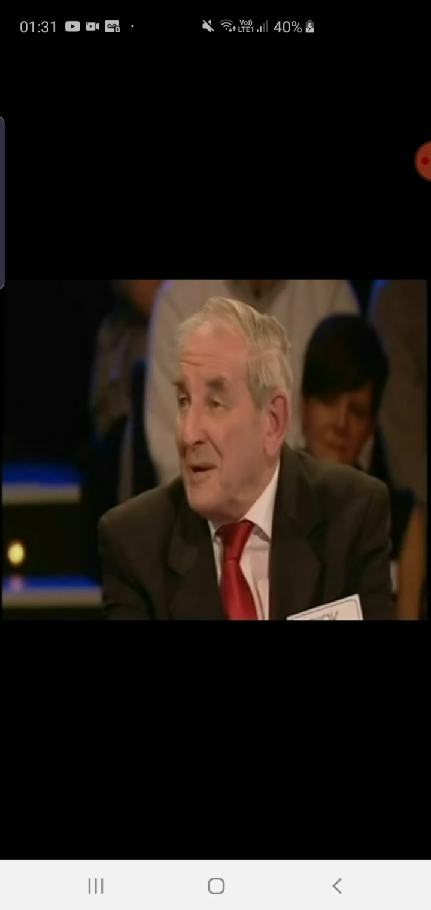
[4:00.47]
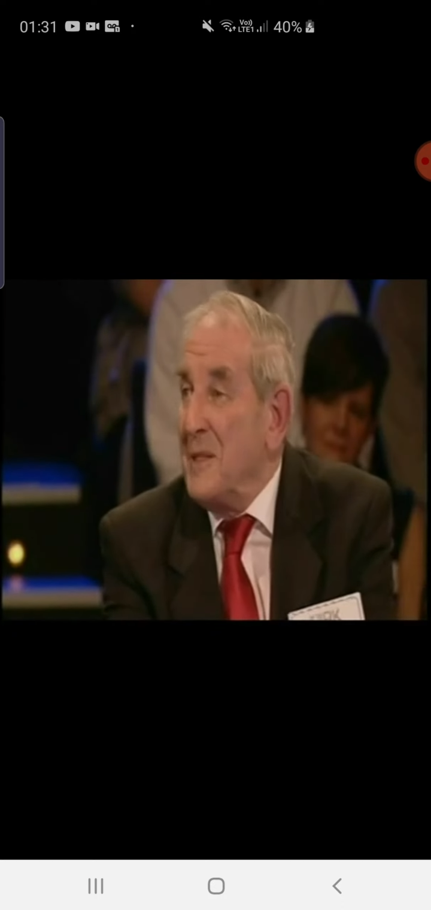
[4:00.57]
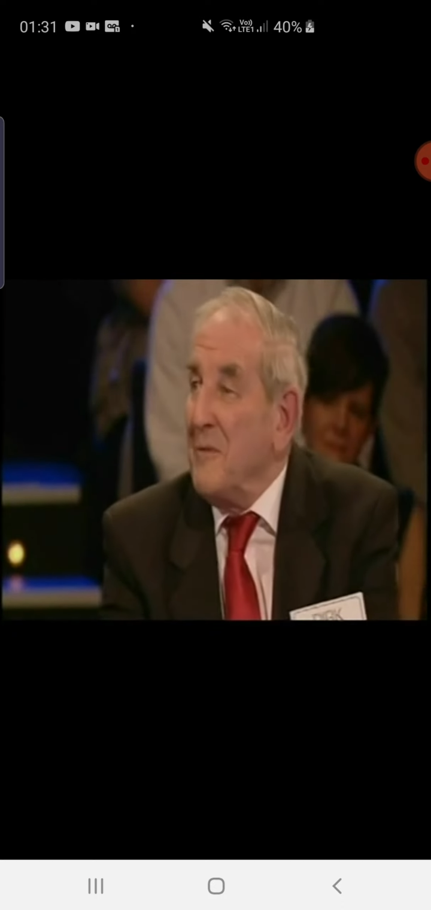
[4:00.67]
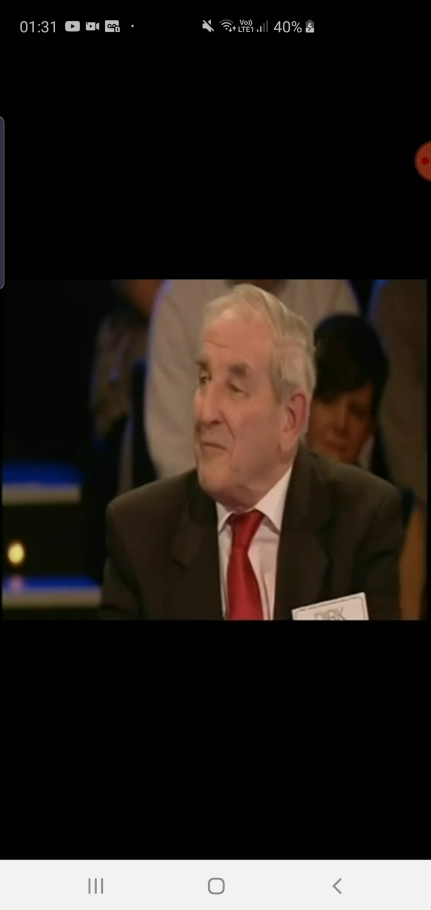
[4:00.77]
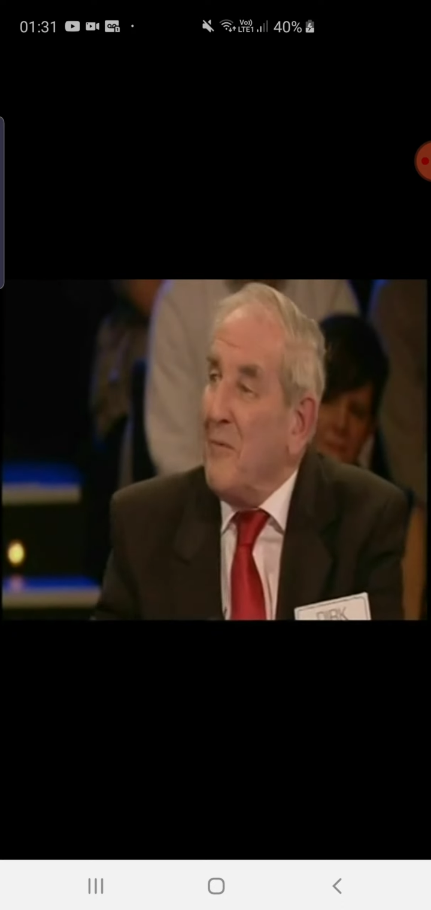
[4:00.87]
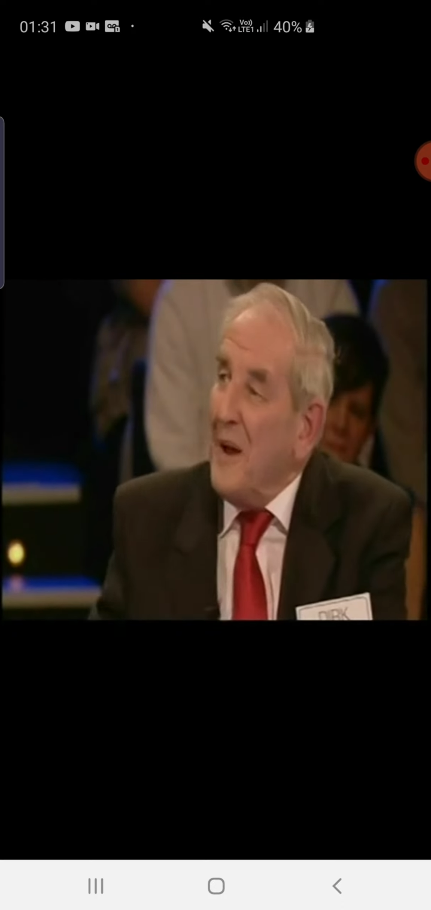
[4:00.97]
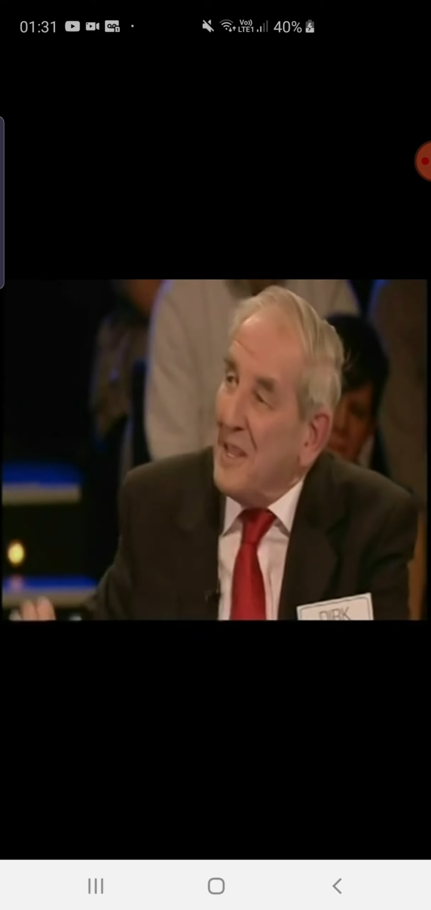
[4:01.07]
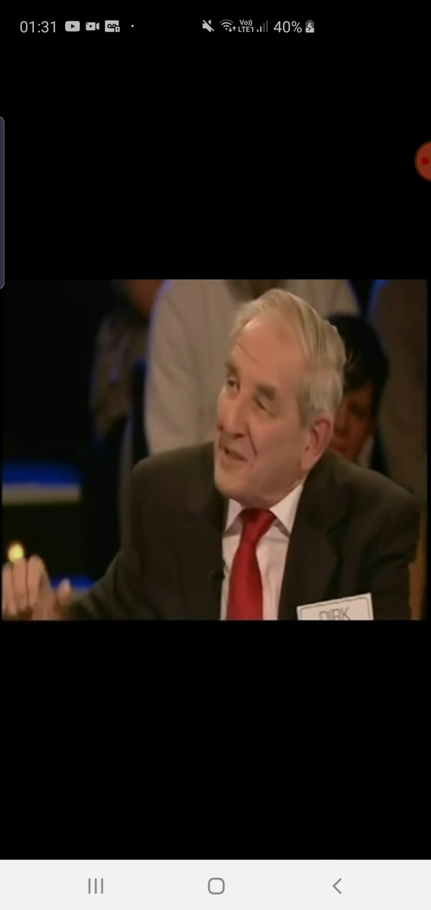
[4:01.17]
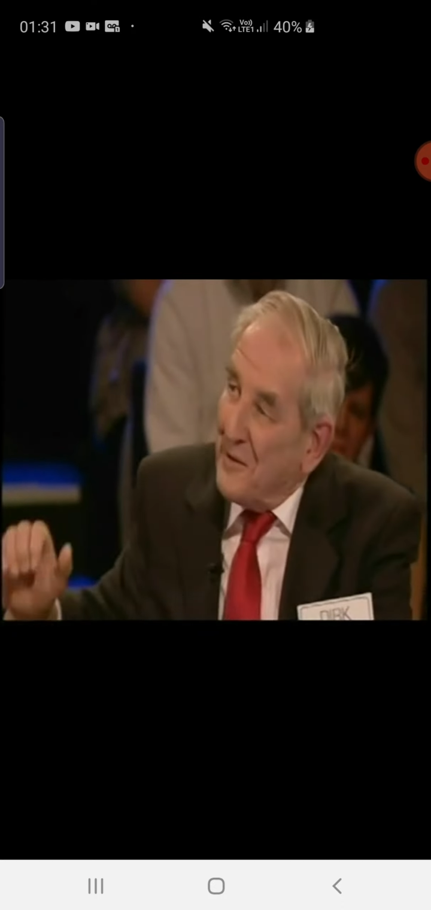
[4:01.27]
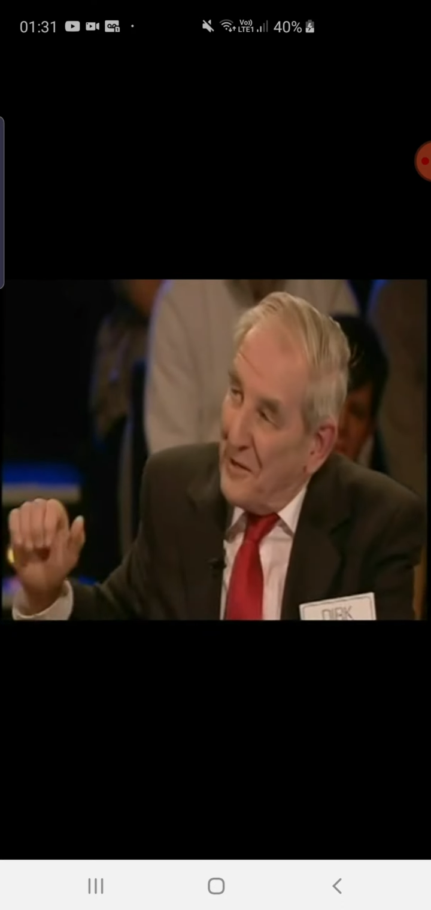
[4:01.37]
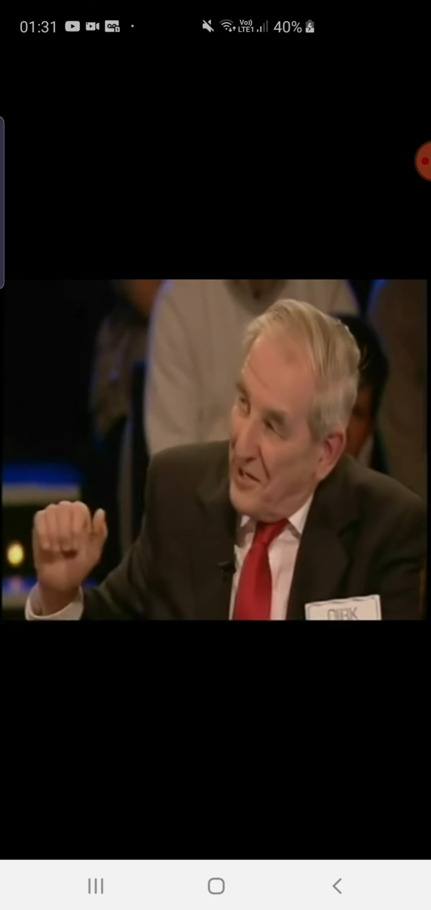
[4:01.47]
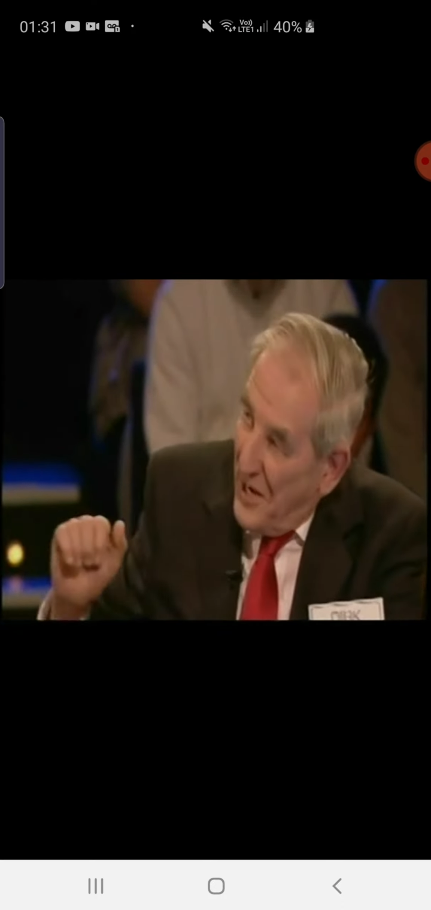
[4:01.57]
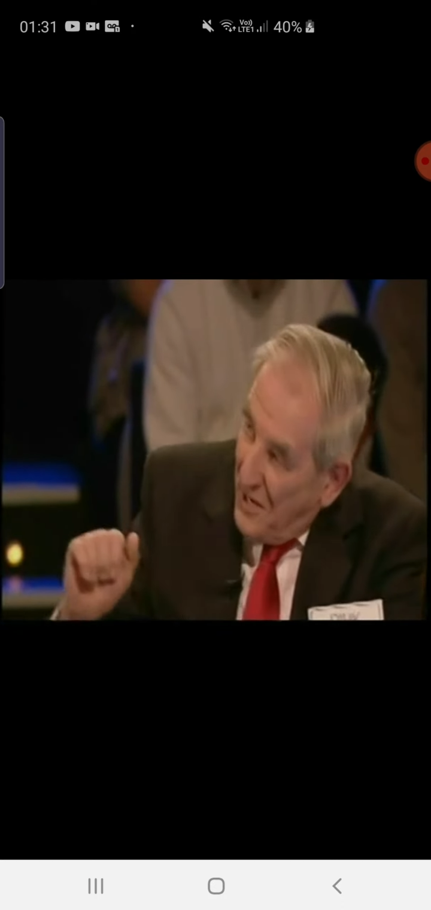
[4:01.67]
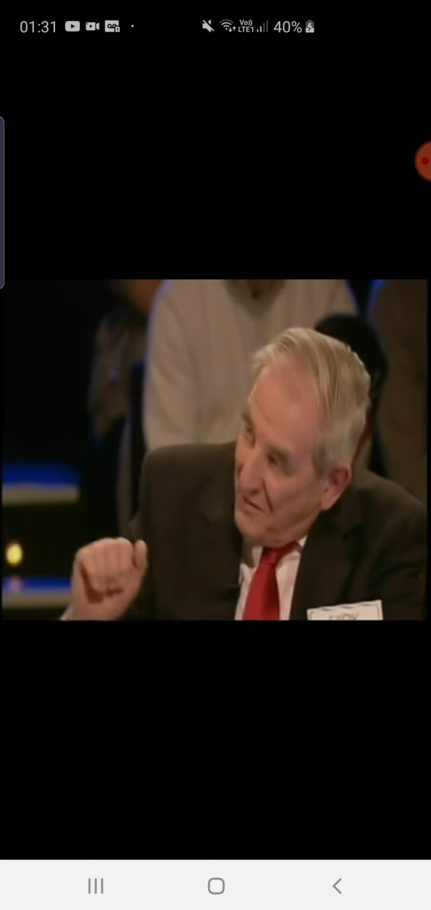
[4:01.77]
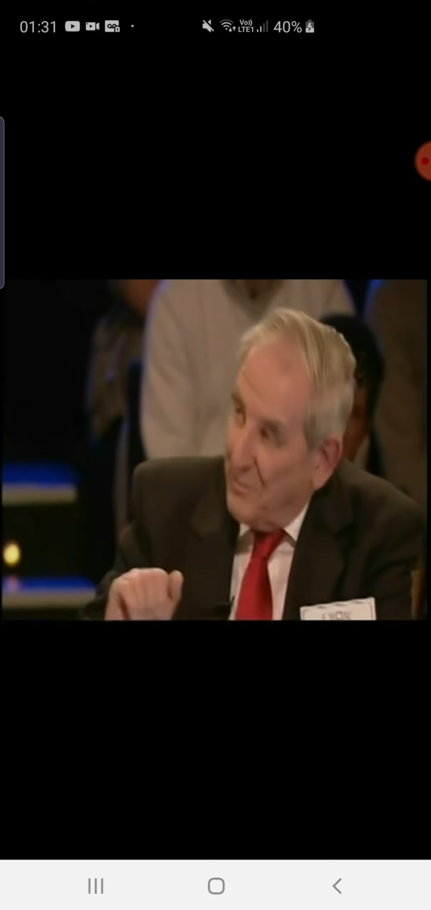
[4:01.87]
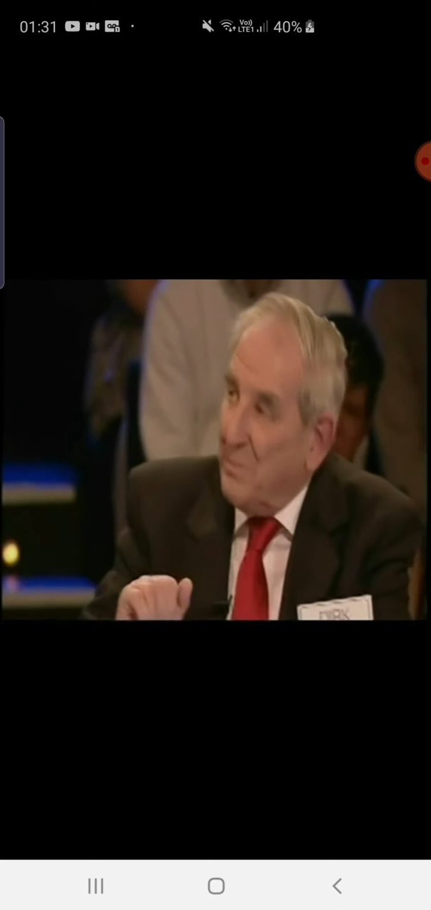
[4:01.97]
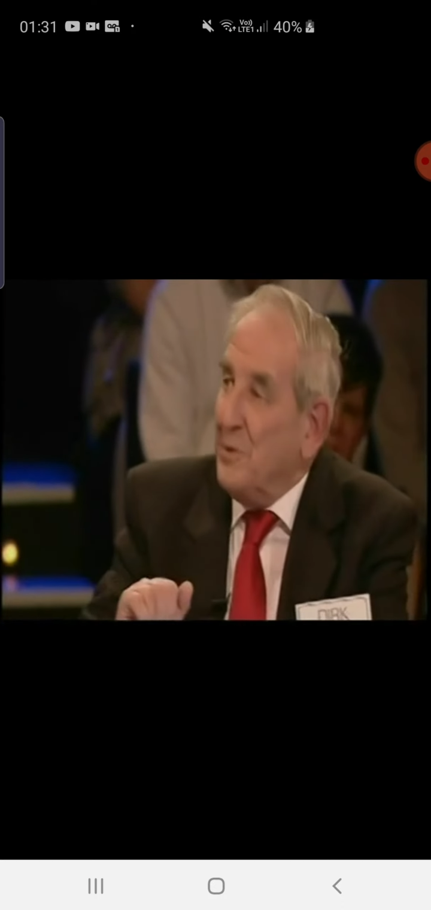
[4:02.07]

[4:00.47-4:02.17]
I mean, the weight of the train will